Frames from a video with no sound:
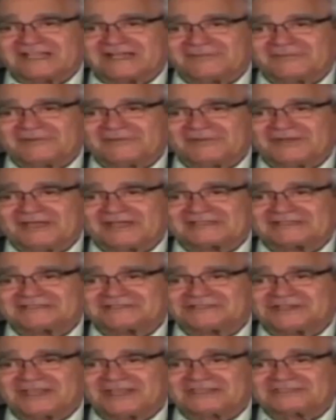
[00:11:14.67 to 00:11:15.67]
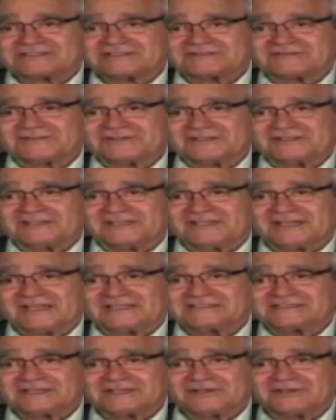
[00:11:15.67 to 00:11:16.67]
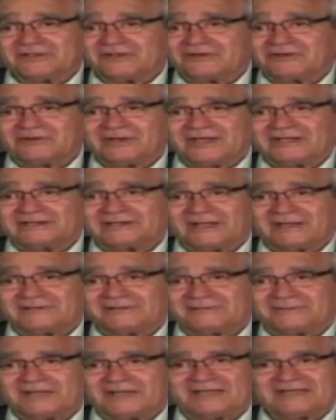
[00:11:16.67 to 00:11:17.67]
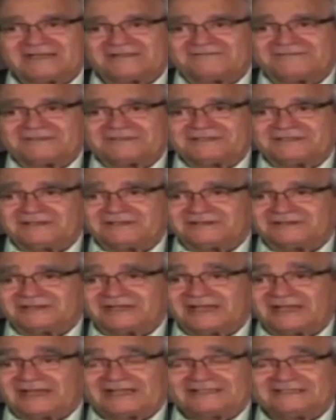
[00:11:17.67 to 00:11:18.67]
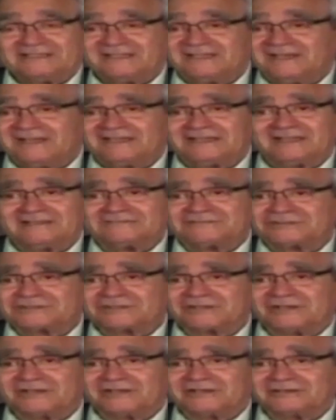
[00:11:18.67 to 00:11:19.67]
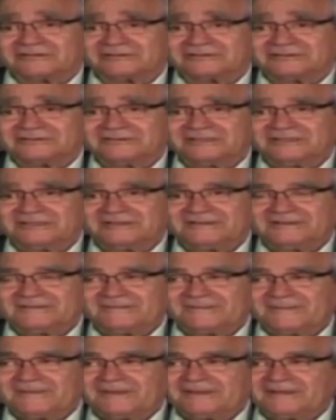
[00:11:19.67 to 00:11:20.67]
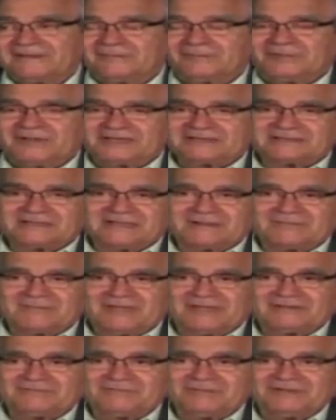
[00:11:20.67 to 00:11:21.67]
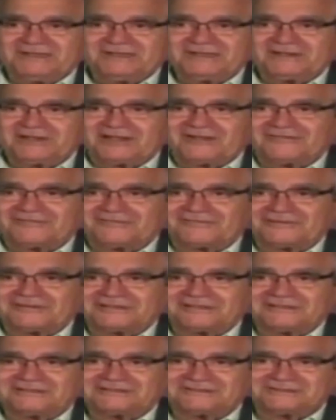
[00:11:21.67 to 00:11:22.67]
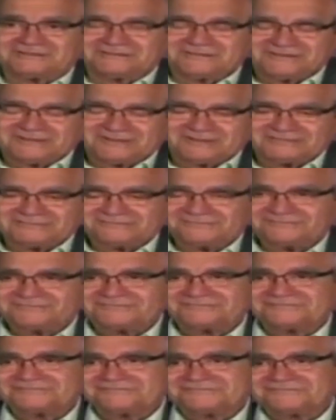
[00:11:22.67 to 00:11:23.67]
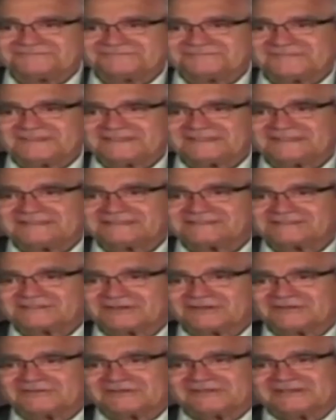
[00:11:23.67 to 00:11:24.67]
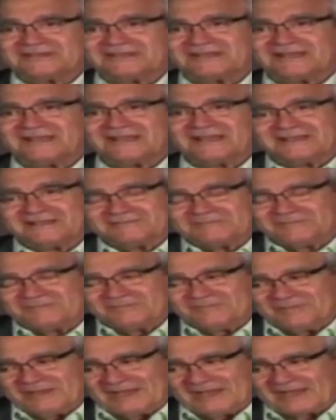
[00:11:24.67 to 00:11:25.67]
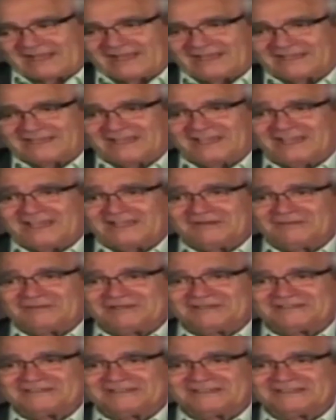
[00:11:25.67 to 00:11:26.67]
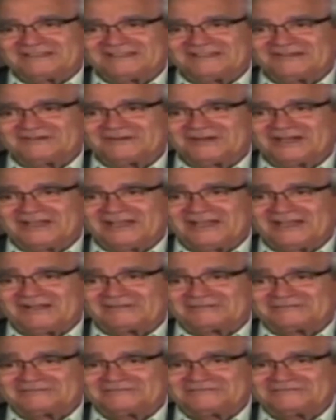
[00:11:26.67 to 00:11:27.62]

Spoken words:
coming back to Jacksonville. And I said, no, I love it here. And I did. I love Chicago. But they made me an offer that, you know. Mm-hmm. So back I came, and here I am.